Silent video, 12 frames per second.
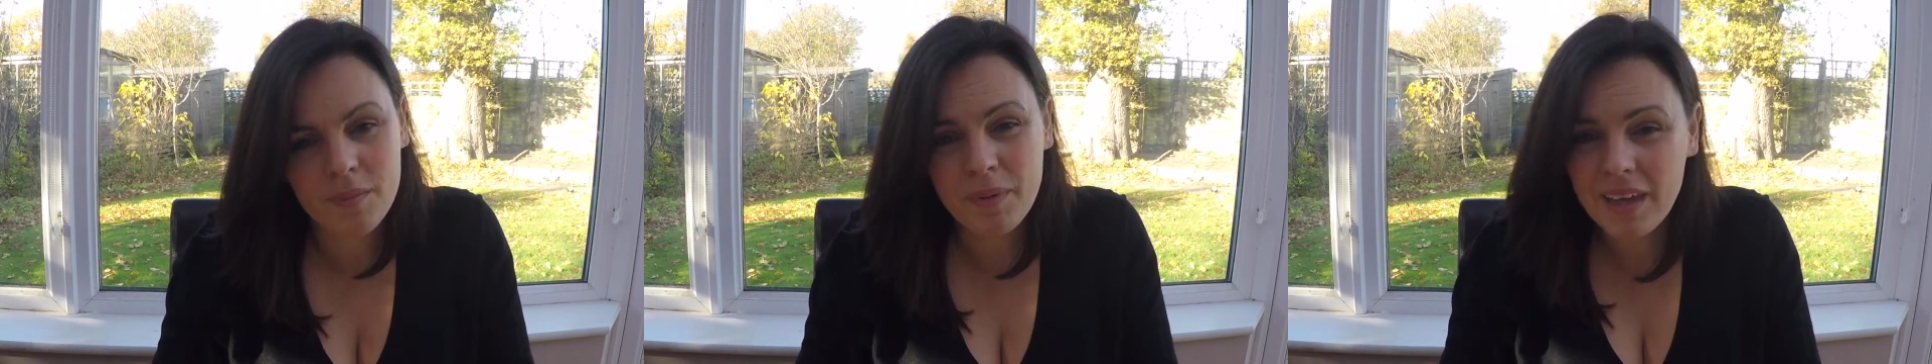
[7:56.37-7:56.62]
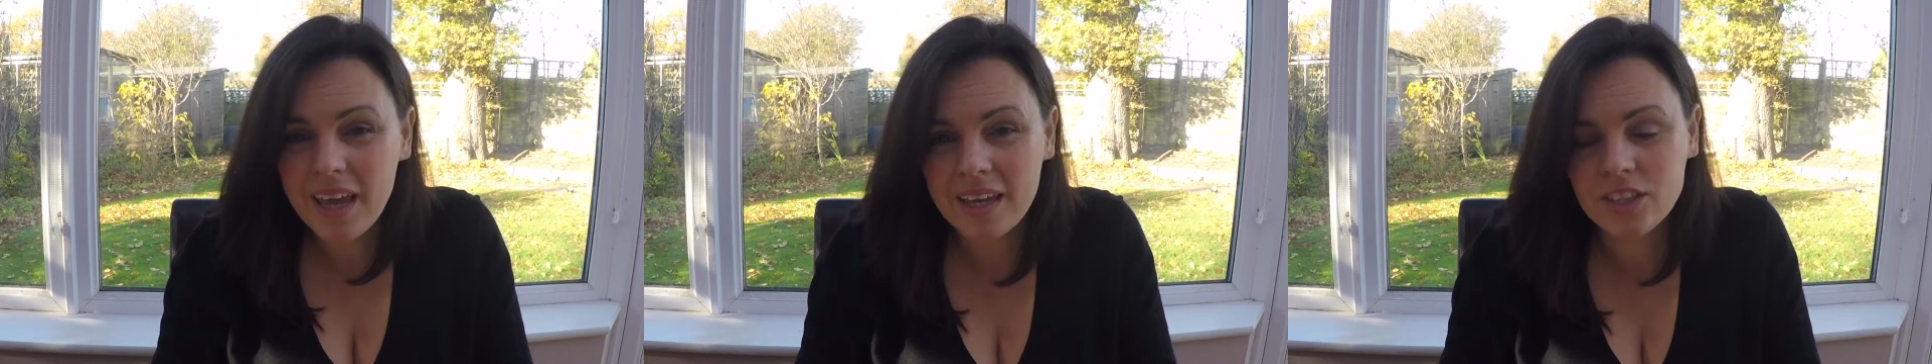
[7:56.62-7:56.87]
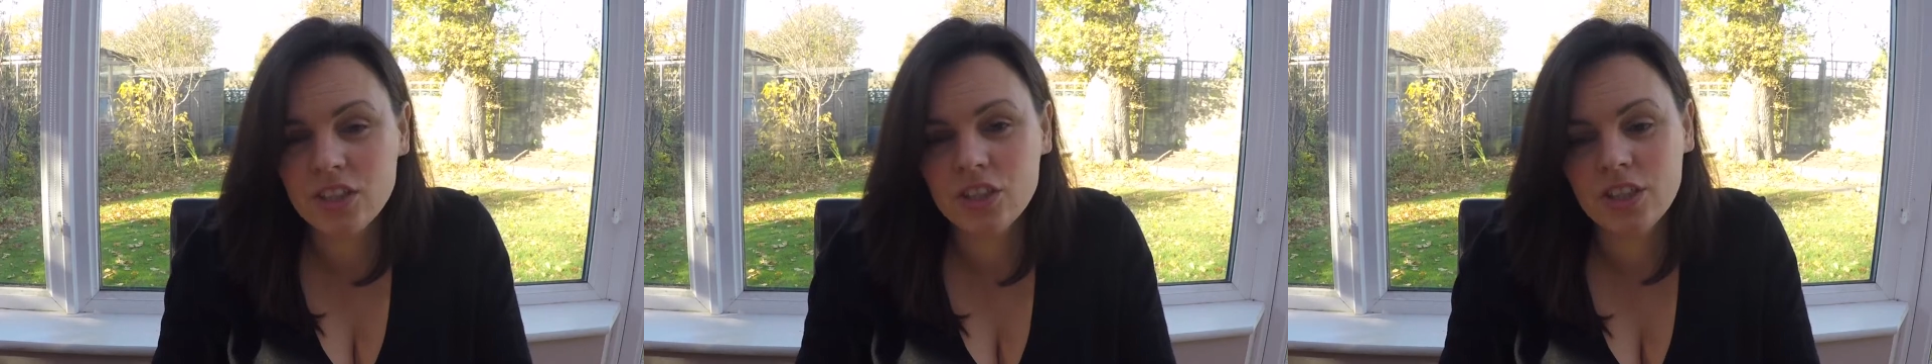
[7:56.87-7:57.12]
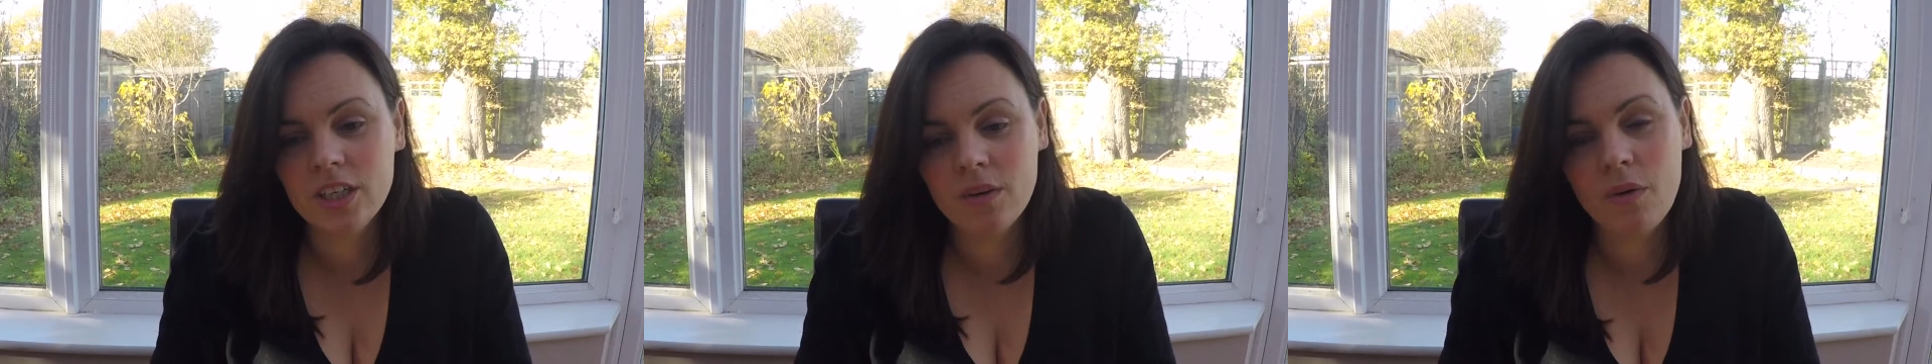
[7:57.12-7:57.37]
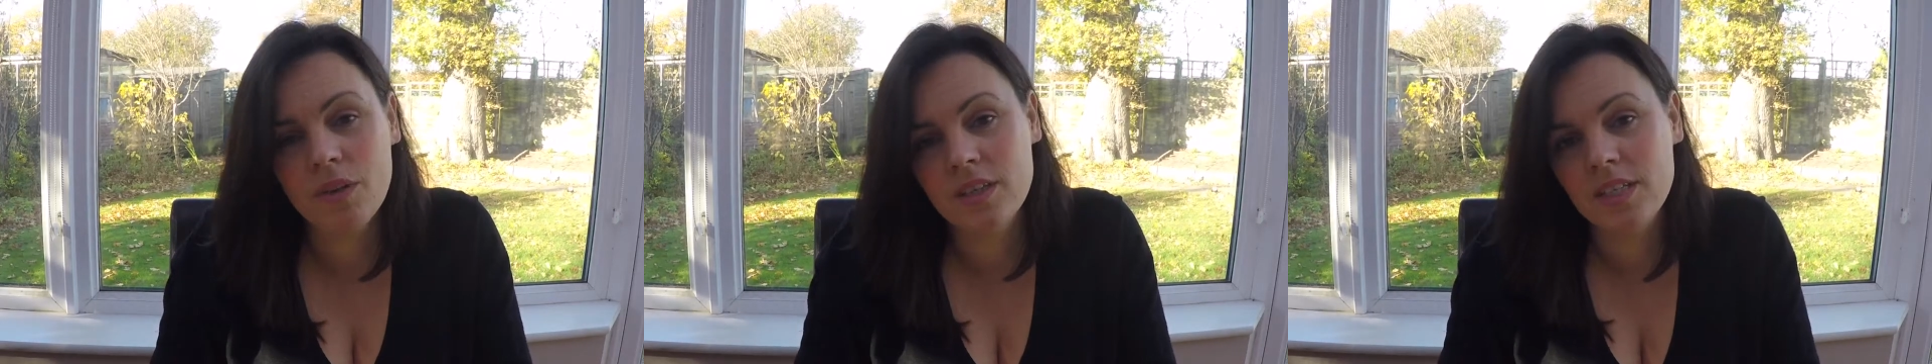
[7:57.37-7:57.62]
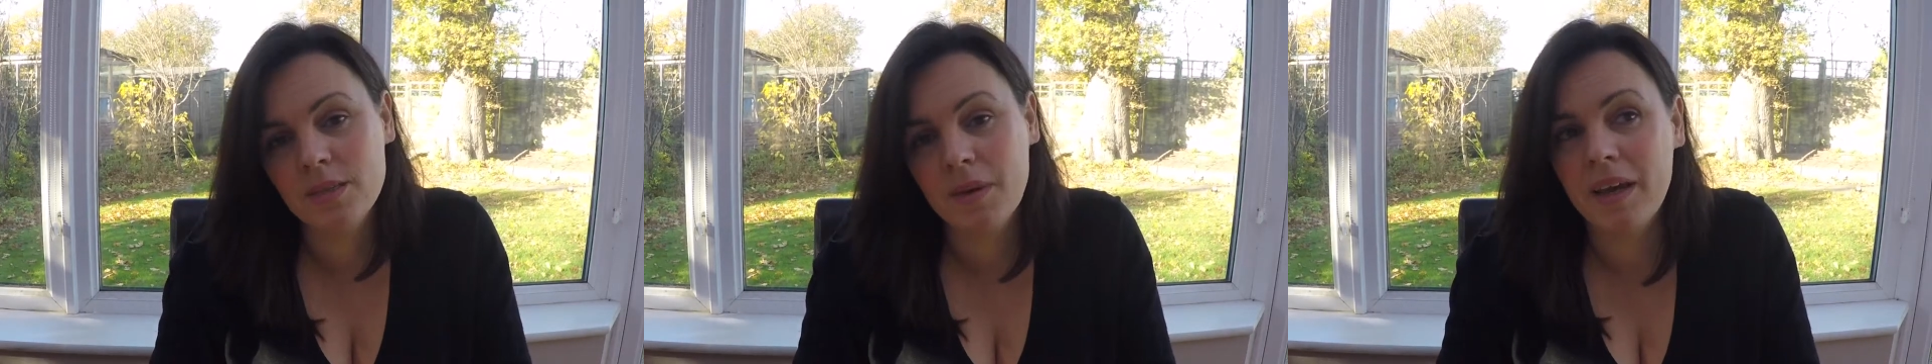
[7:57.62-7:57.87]
but yeah, just you know, oh,
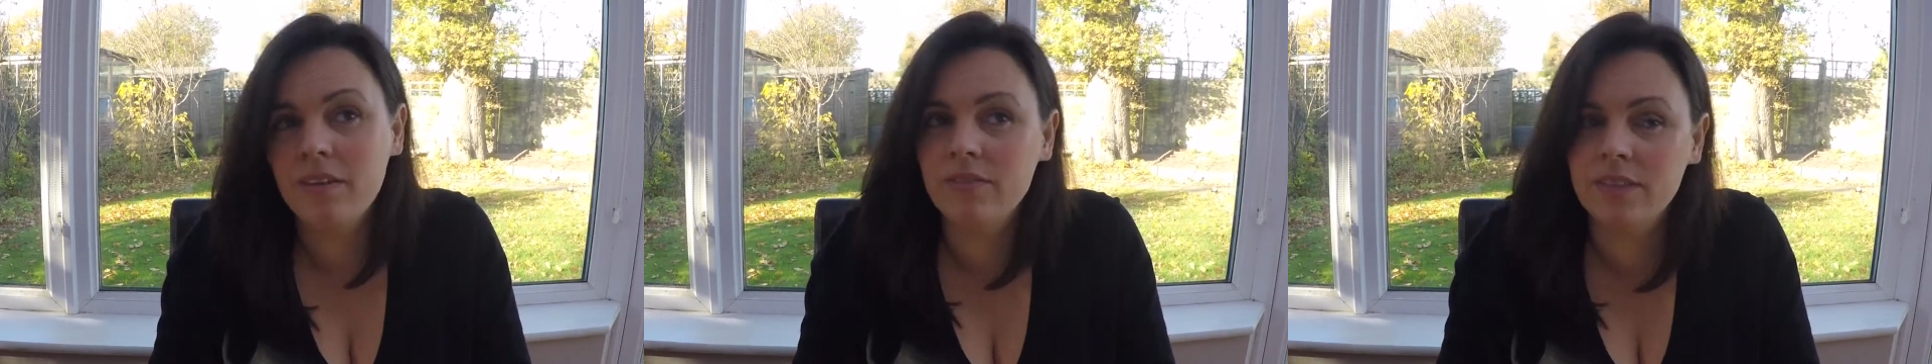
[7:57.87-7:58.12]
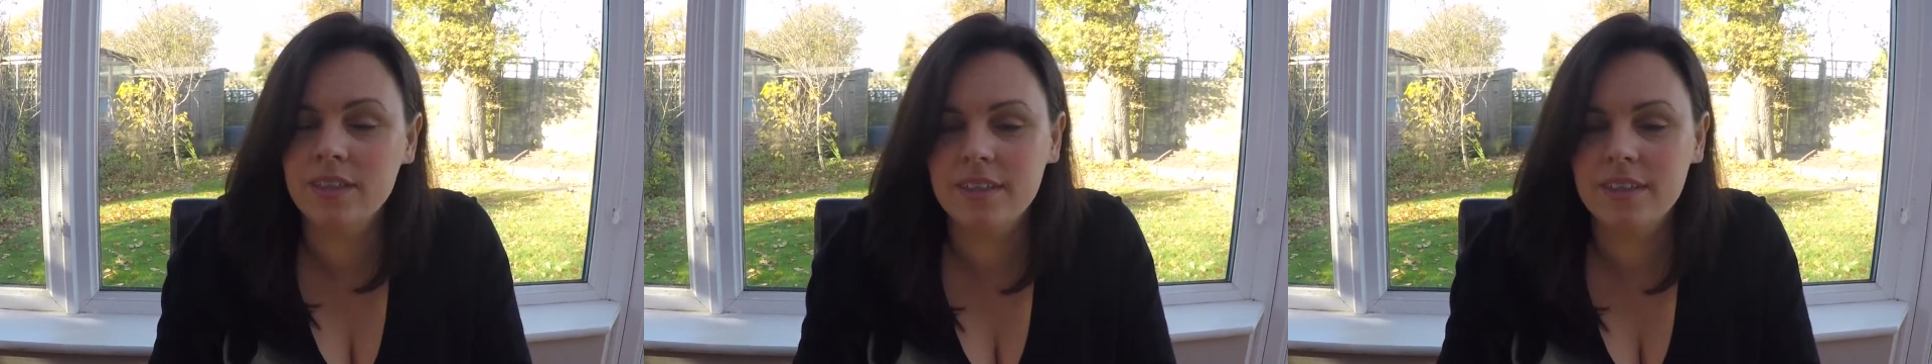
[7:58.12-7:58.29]
this is me. I've